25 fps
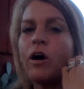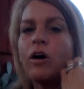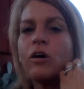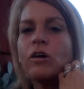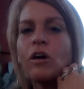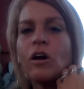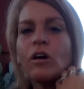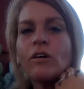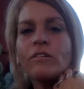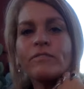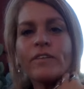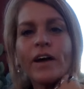
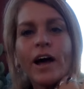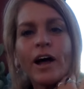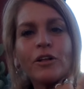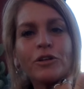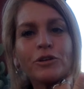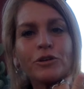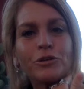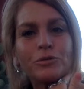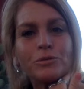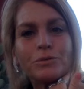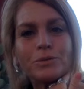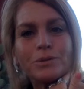are our
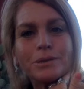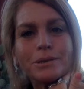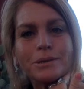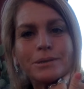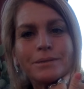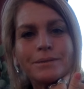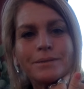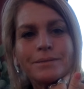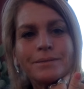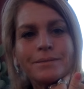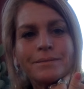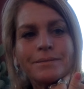values?
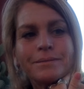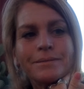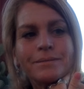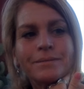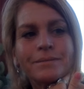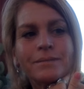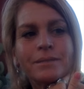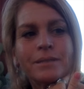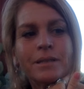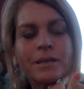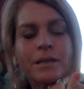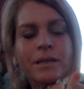
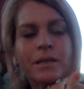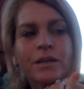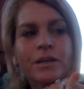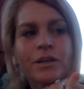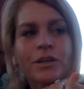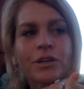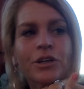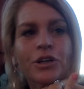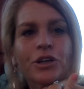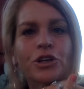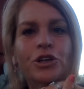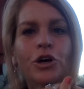
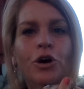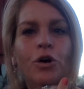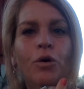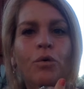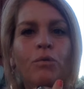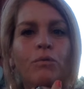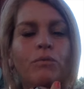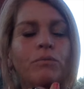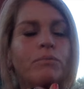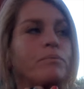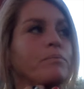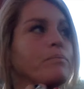You
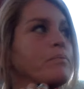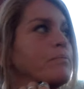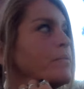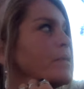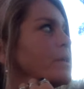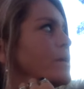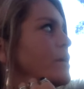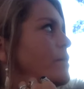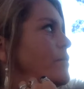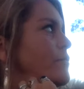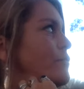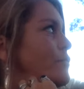know,
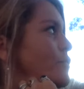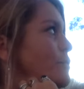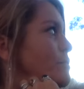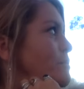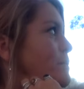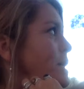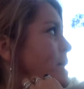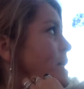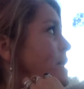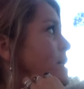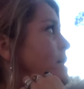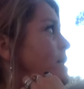for
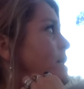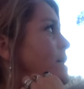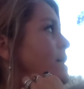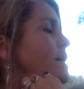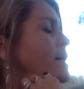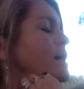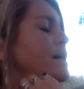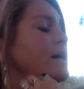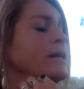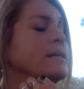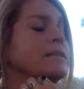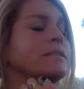
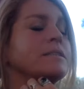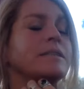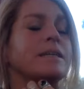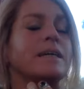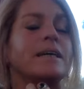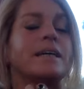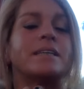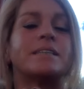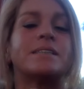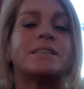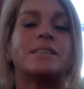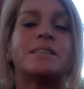me, it's,
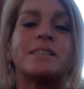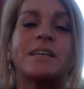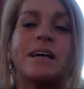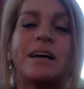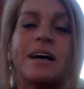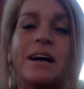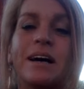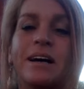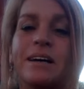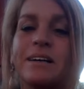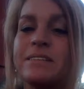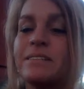it's,
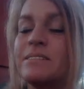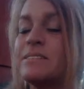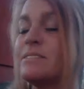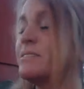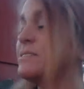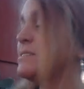uh,